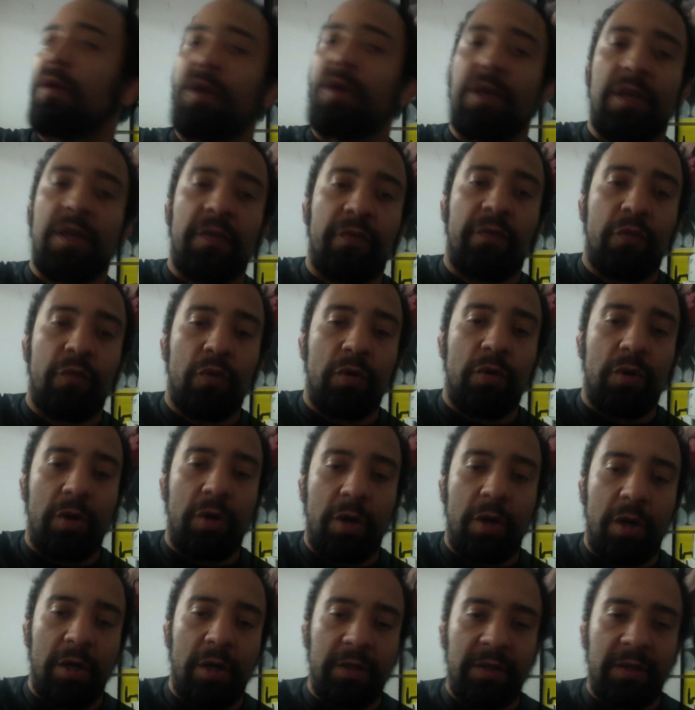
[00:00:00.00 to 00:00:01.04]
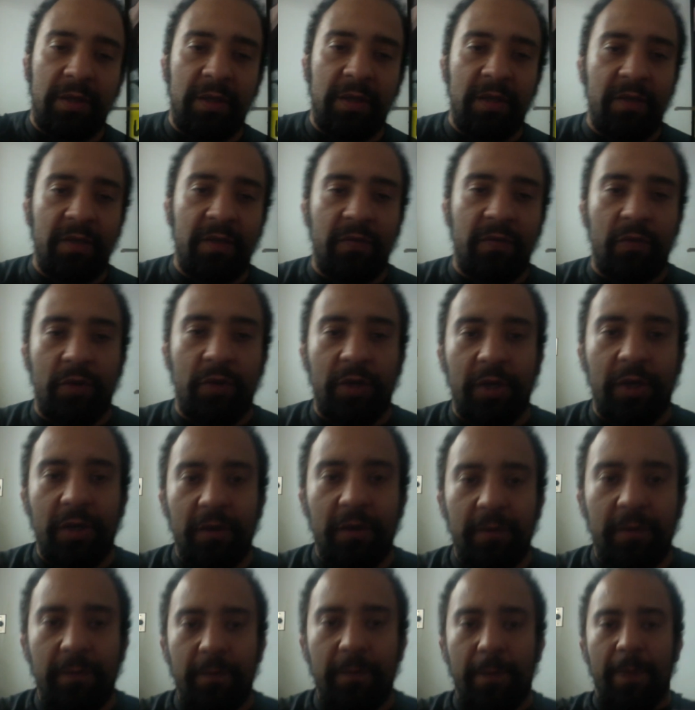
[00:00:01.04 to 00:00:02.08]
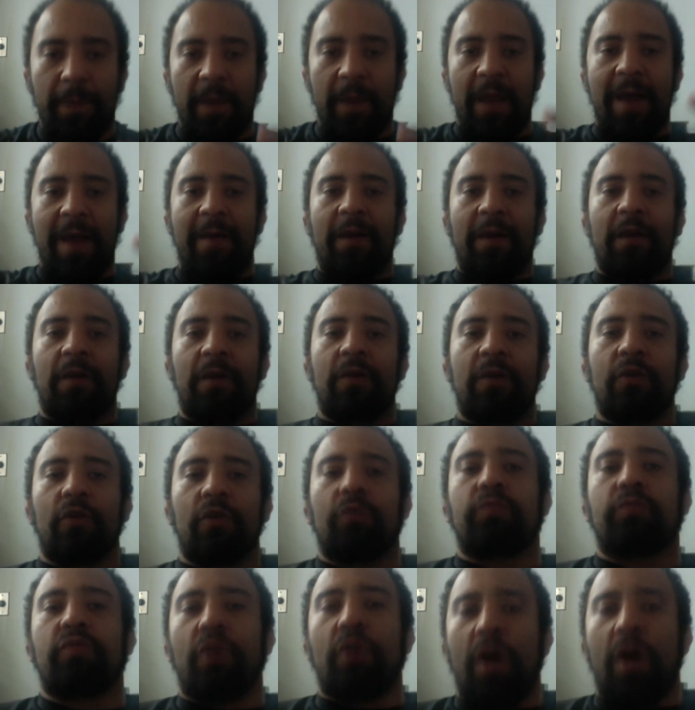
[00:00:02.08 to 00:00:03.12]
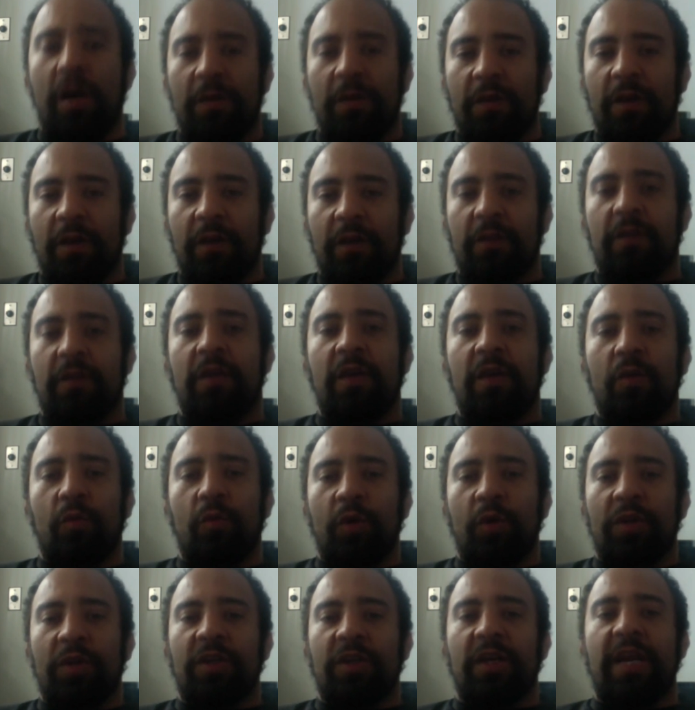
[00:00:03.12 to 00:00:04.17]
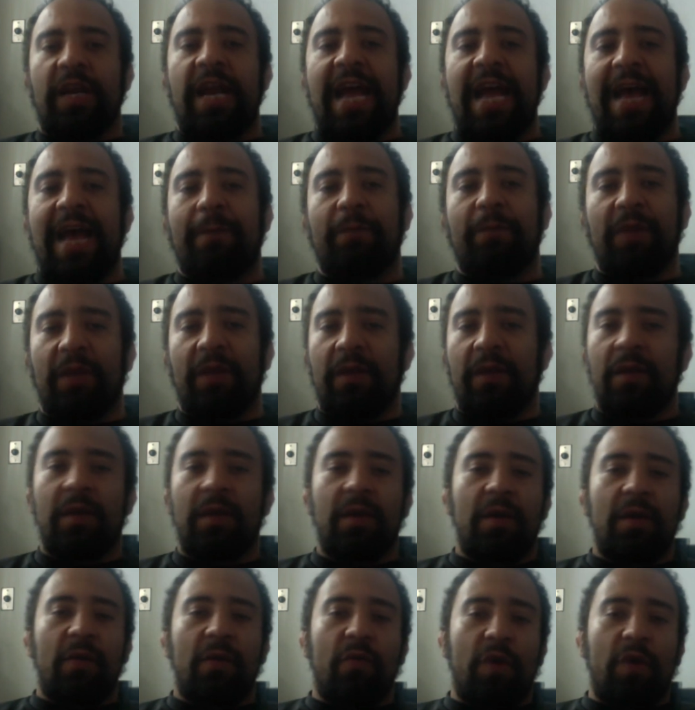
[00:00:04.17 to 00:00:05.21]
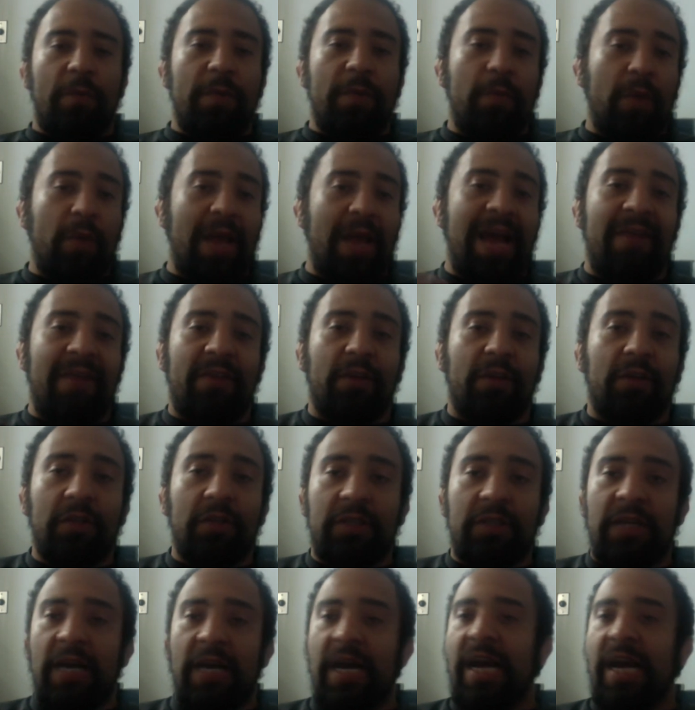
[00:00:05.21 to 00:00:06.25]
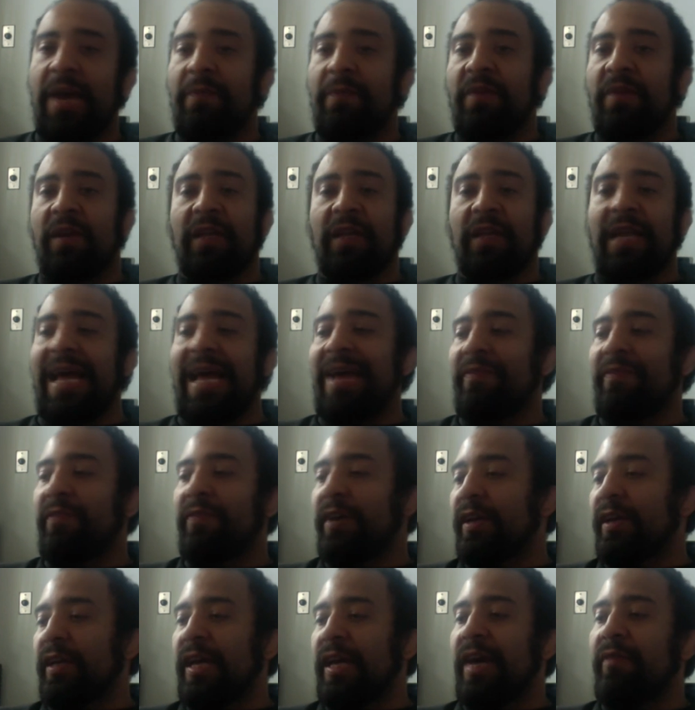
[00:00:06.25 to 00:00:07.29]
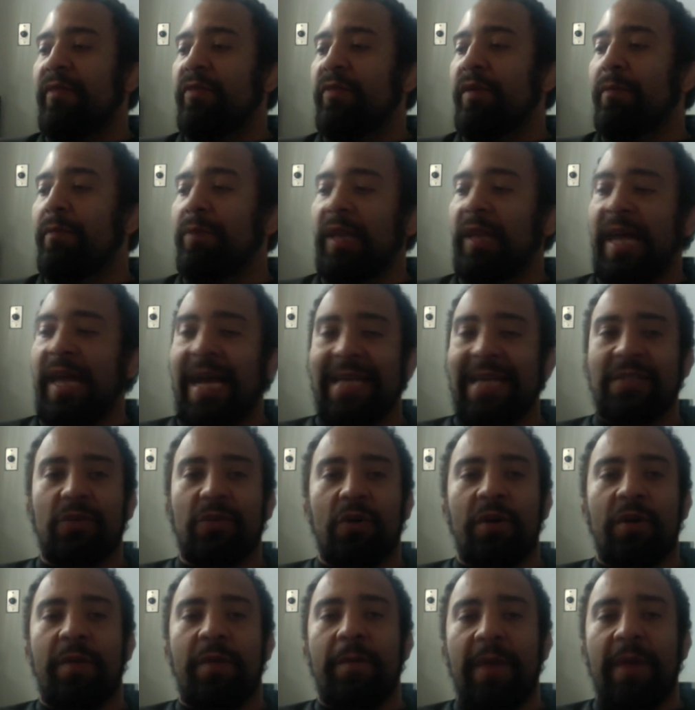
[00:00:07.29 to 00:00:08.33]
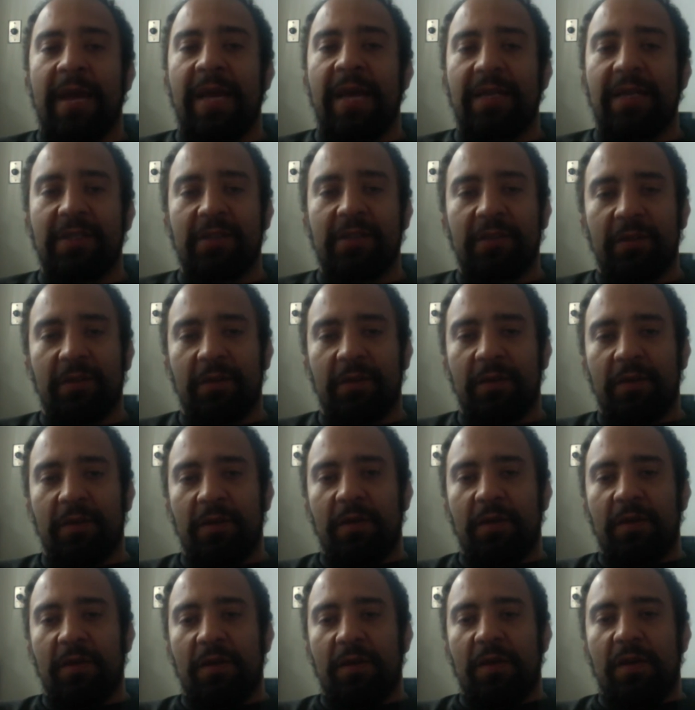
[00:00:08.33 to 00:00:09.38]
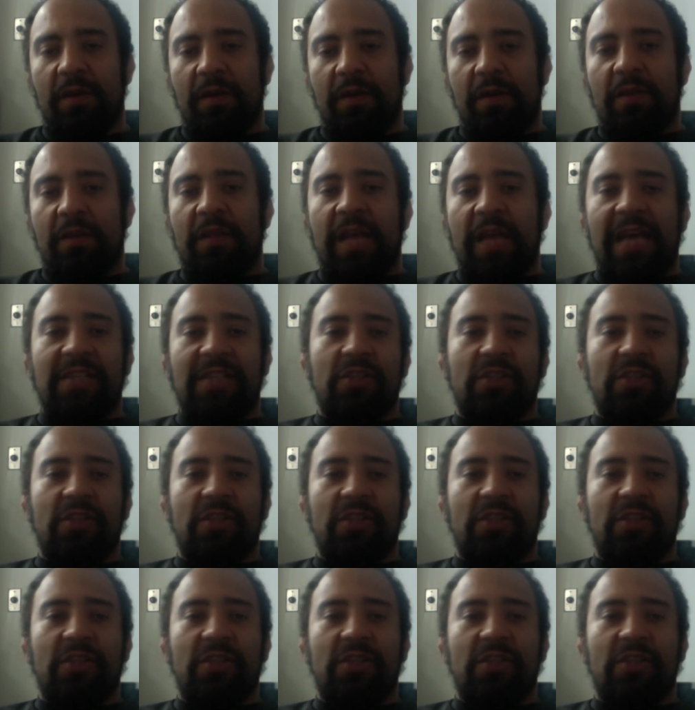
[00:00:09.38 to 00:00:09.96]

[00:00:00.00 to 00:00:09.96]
if you're not delivering a good product and where they're happy, where people having a good time, they're laughing, having a blast on a mat. Yeah. That's